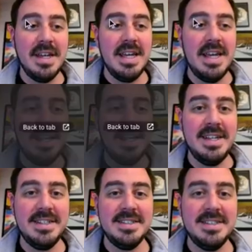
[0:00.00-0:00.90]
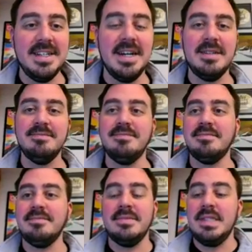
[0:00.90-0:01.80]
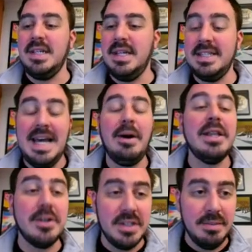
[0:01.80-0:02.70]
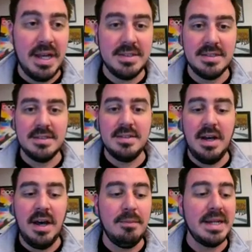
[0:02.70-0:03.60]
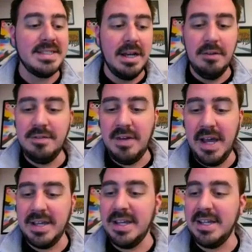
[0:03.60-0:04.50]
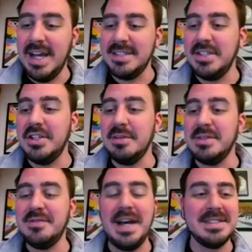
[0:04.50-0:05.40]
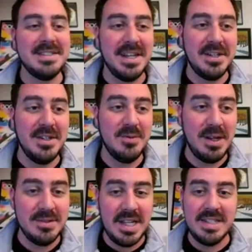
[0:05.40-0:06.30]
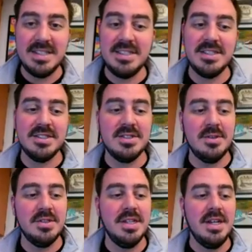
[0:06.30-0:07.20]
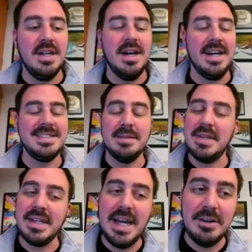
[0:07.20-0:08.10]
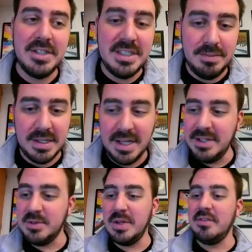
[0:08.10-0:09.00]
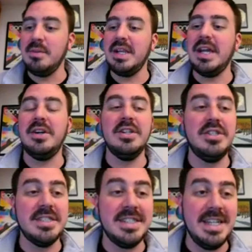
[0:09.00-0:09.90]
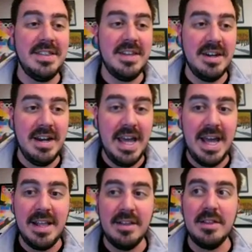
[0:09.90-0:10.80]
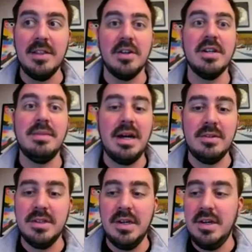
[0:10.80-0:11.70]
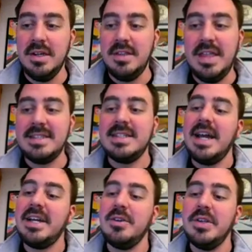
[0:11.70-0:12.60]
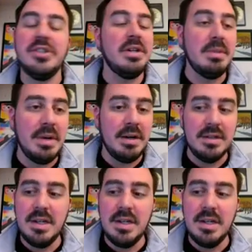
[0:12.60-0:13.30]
It is it's how I learn the best. Myself, I got to Europe as fast as I could when I was 18 years old. I slept on couches, but I used whatever money I could just to get there and learn about things that I could only dream about.